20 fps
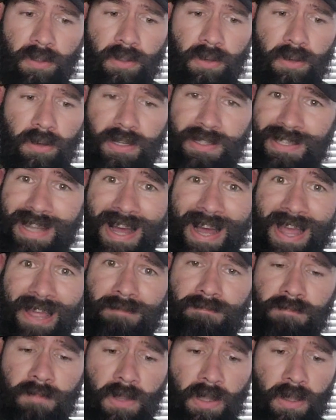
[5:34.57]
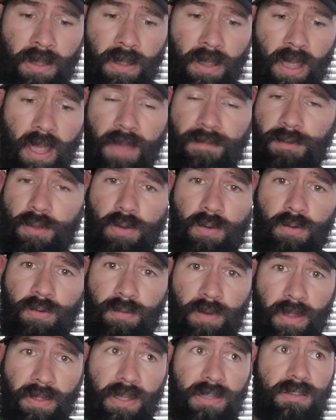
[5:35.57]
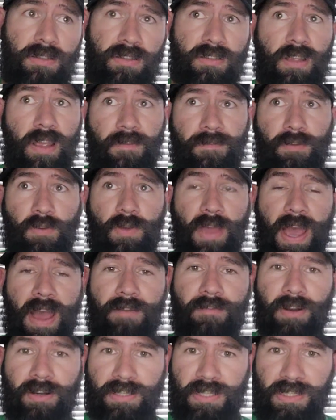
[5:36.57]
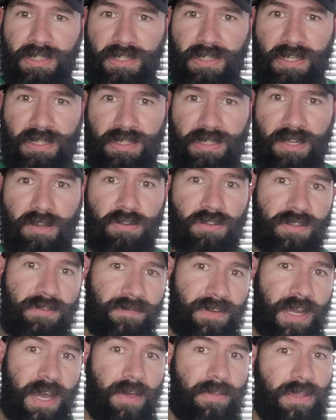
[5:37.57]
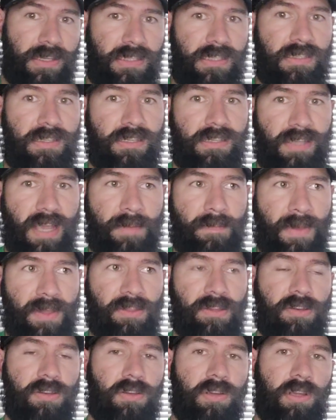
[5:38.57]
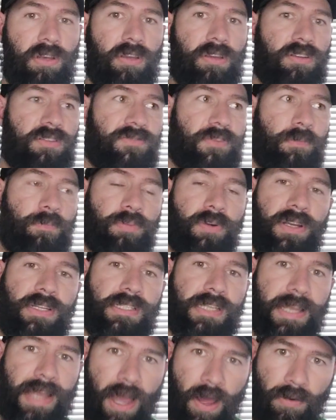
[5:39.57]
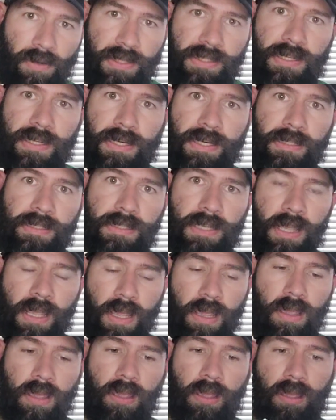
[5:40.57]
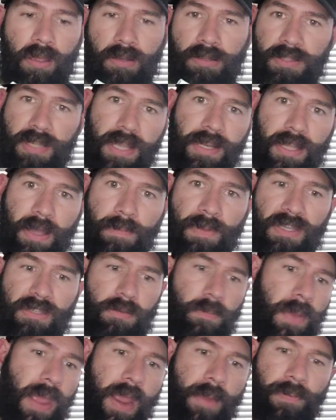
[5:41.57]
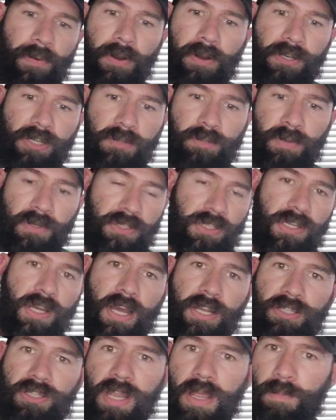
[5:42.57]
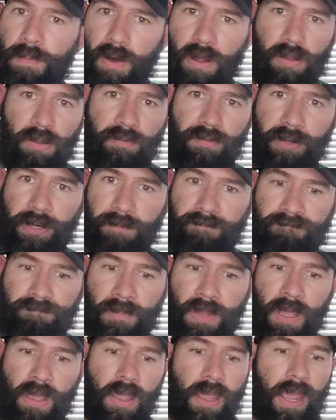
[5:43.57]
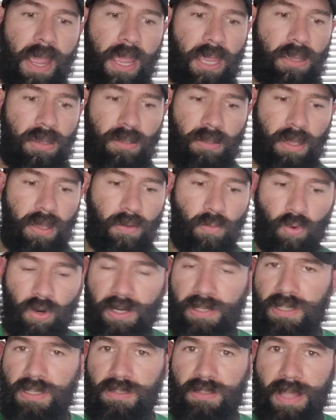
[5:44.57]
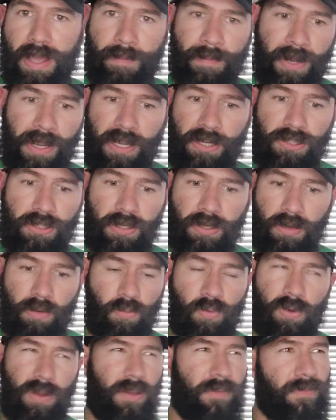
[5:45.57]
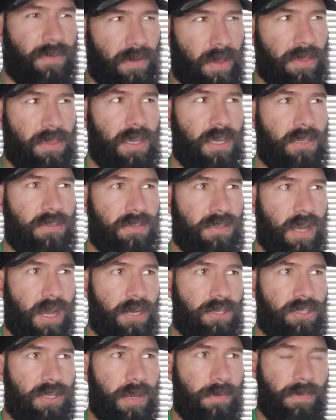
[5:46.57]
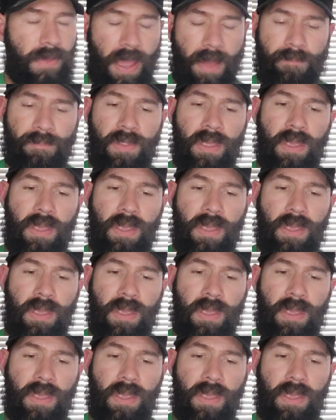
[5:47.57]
design, and this is if you have artistic skills. If not, this is the same method you can use for printing out designs. Take that piece of paper and just put Scotch tape all over it. It works as lamination. I think it's Scotch tape, yeah.